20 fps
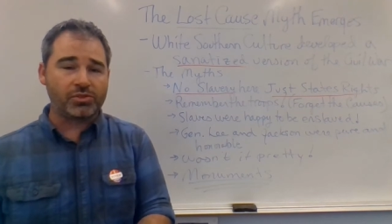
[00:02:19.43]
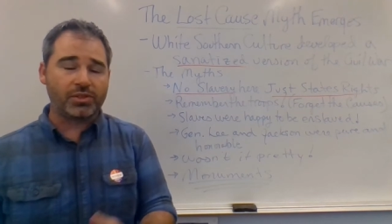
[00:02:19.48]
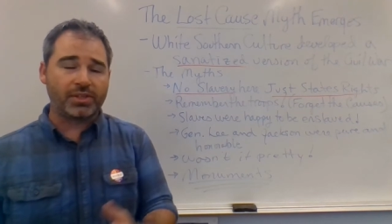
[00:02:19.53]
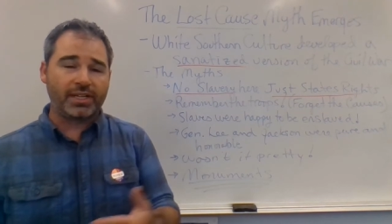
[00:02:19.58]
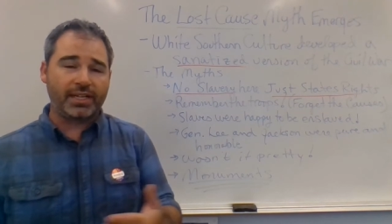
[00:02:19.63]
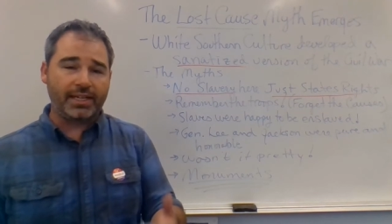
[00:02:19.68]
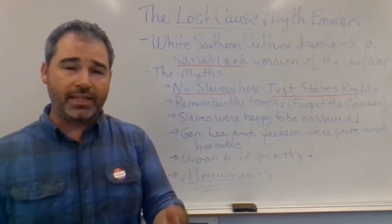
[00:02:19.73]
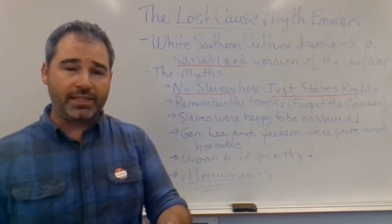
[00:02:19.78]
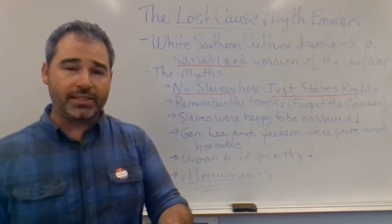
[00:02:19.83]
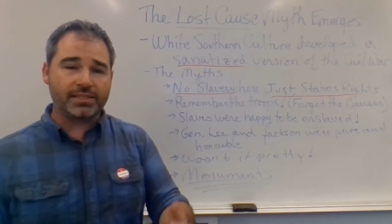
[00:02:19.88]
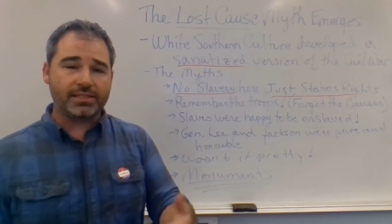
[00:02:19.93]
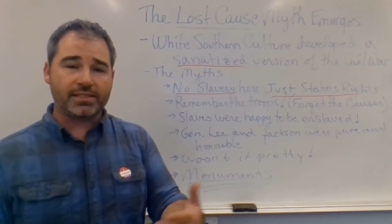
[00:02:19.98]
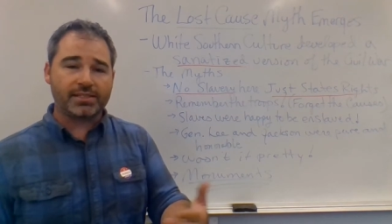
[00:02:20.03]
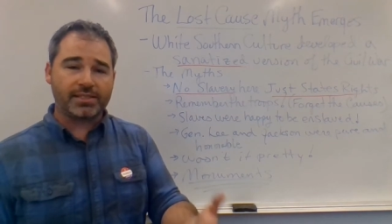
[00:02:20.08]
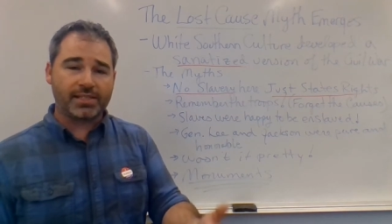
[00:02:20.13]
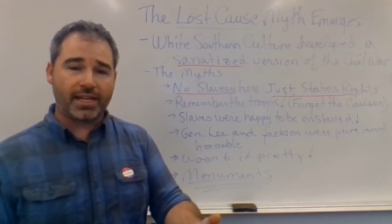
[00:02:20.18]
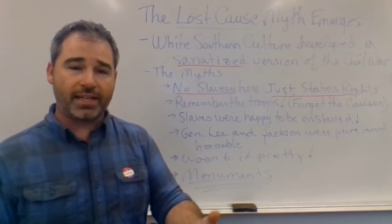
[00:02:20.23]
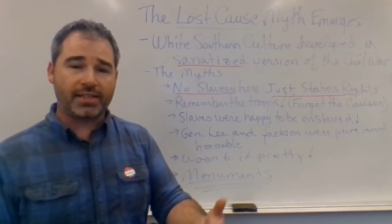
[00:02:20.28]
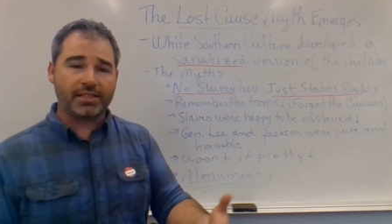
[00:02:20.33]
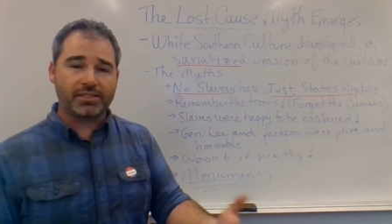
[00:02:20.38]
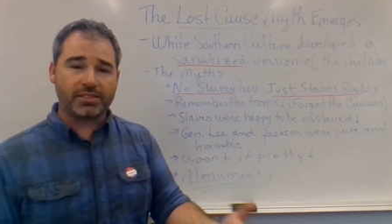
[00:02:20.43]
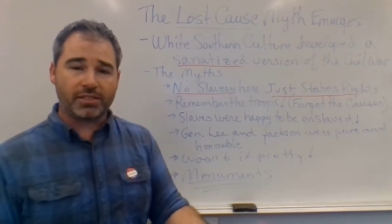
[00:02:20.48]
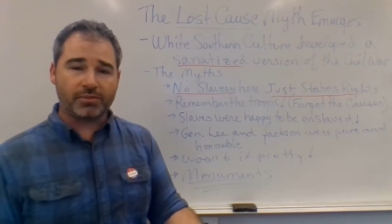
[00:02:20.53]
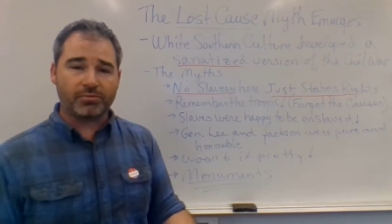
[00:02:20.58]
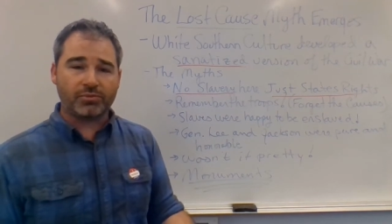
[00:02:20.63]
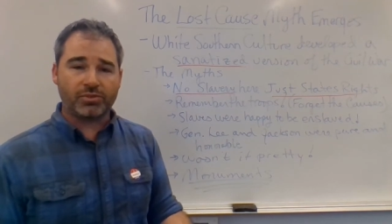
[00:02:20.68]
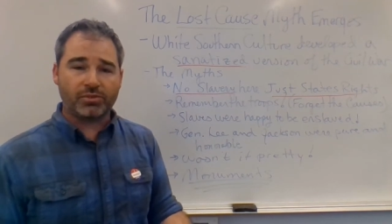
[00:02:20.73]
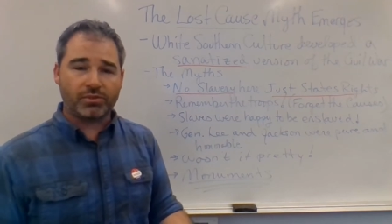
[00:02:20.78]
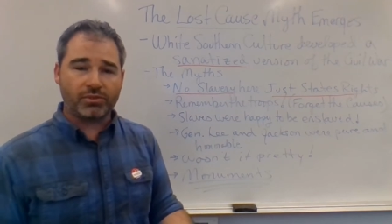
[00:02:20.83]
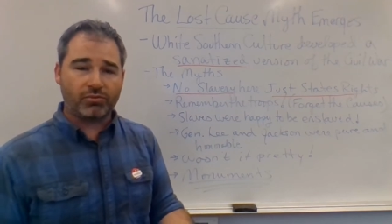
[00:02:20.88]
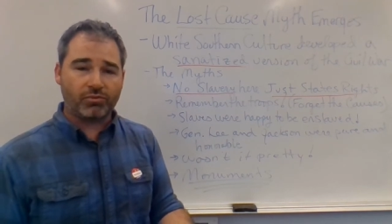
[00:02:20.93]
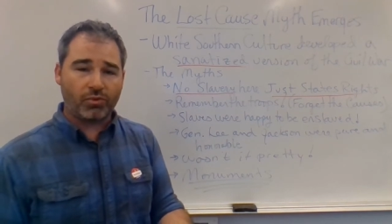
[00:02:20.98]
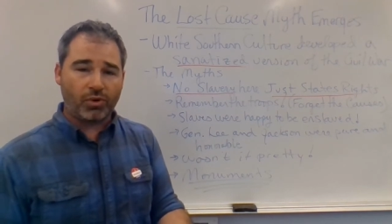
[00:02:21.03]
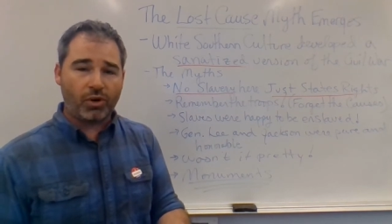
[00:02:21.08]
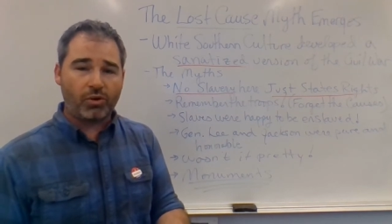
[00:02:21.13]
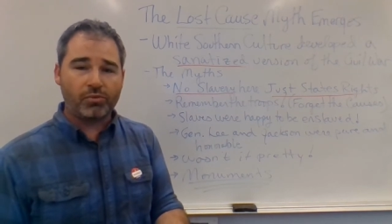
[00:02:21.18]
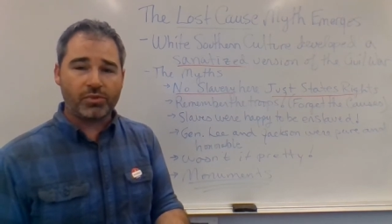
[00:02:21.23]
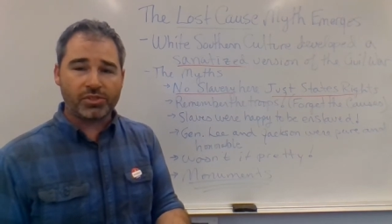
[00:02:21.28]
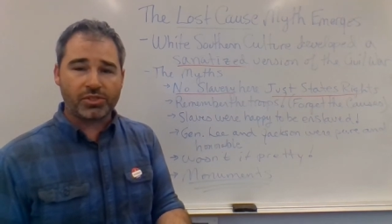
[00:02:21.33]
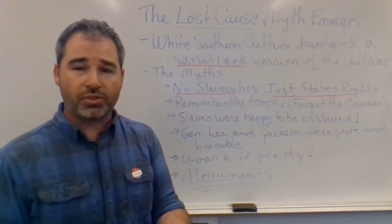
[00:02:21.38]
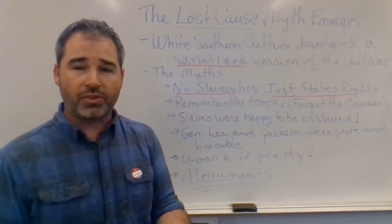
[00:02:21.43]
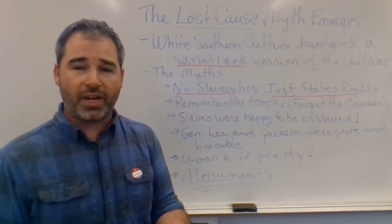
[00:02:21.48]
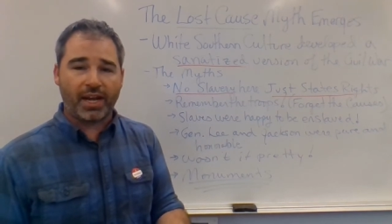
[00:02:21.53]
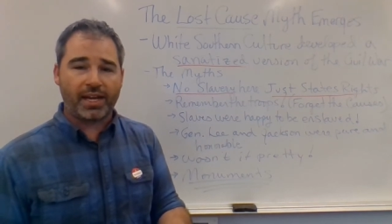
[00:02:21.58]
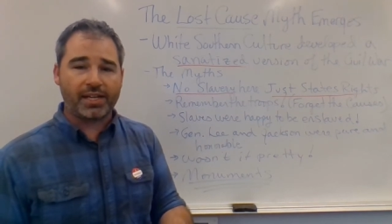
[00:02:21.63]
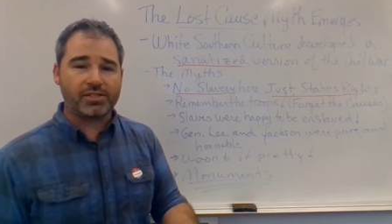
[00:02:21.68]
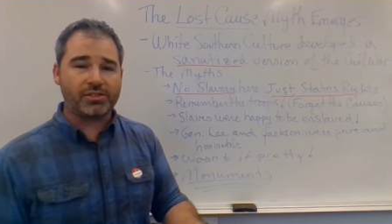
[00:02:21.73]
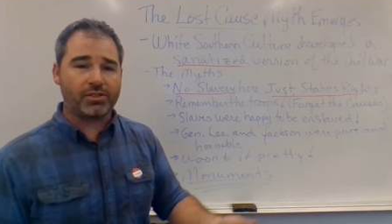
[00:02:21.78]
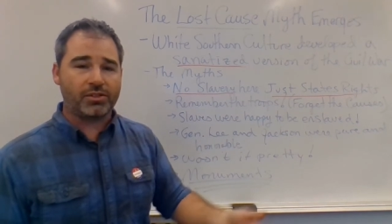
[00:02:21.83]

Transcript: So they needed to say that Jim Crow was okay,